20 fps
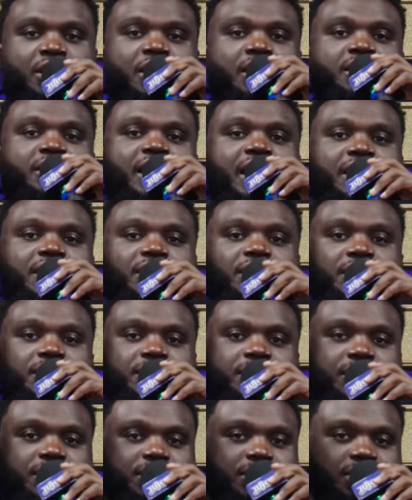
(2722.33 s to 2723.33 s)
that the
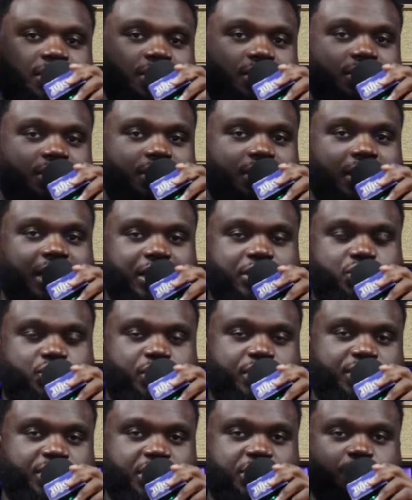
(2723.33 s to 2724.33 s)
the the, the
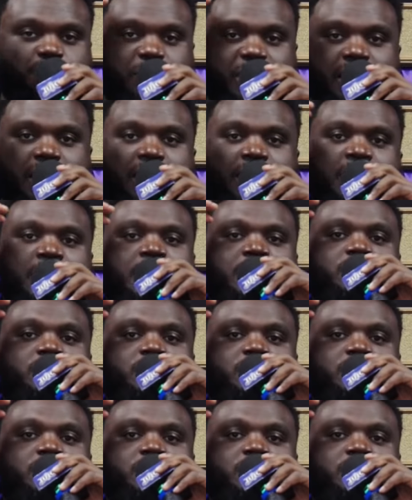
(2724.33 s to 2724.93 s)
electricity is paid.